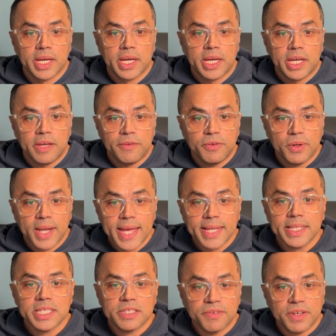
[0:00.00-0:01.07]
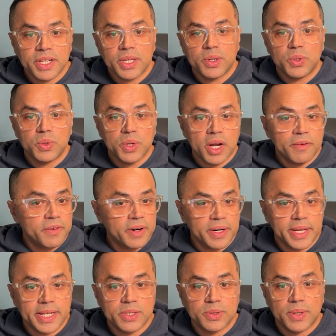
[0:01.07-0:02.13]
If you like this video, do not
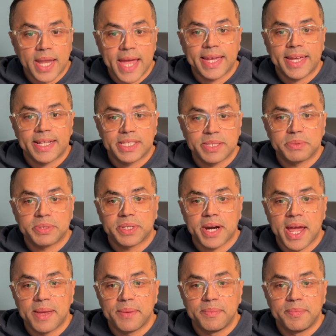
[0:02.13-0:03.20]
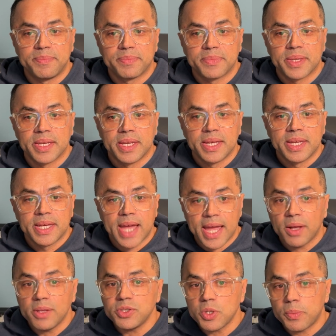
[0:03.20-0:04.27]
forget to like and subscribe. I
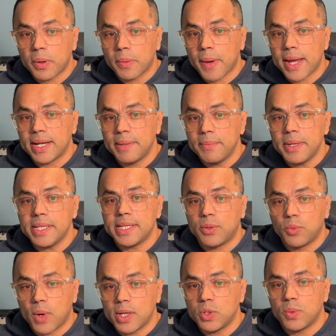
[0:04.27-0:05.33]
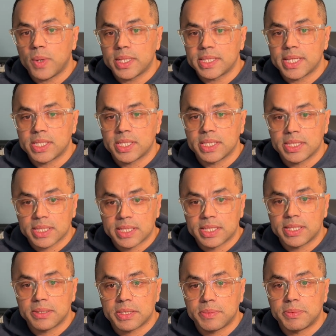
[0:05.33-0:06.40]
also provide limited one-to-one sessions on
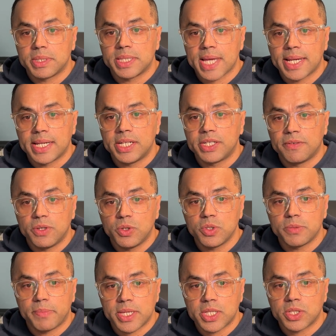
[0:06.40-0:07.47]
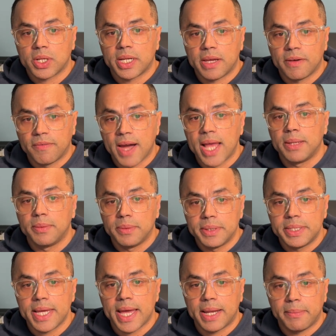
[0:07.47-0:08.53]
system design interviews based on
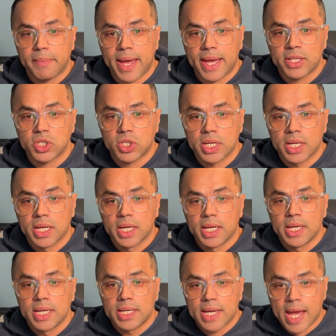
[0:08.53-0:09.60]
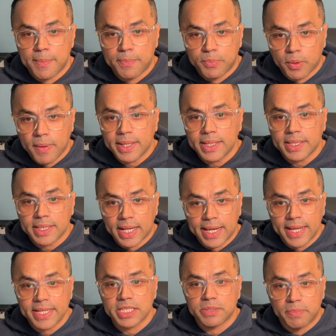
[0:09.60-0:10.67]
availability and match. I provided the
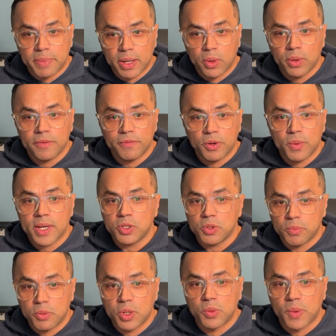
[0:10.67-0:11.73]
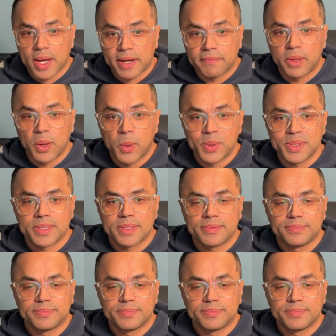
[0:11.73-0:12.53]
links below if you want to book one of those.